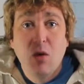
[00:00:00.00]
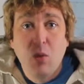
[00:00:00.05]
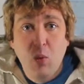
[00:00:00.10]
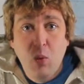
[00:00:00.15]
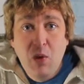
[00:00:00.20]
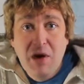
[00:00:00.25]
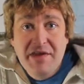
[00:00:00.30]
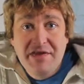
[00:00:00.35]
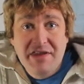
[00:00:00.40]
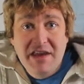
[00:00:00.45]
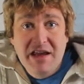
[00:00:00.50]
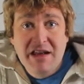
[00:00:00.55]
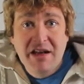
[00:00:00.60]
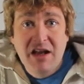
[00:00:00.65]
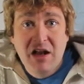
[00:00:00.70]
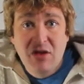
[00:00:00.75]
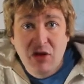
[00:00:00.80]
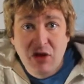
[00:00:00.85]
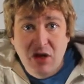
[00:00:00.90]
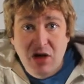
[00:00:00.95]

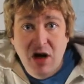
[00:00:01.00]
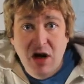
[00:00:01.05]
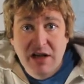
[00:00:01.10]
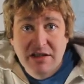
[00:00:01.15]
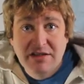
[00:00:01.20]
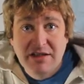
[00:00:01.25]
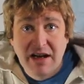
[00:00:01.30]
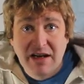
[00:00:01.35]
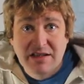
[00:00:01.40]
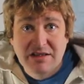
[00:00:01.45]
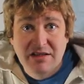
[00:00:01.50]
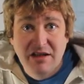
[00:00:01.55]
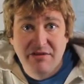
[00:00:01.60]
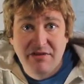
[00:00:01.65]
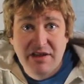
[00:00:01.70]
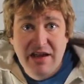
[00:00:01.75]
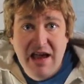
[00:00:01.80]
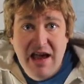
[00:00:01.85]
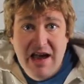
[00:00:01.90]
within the context of the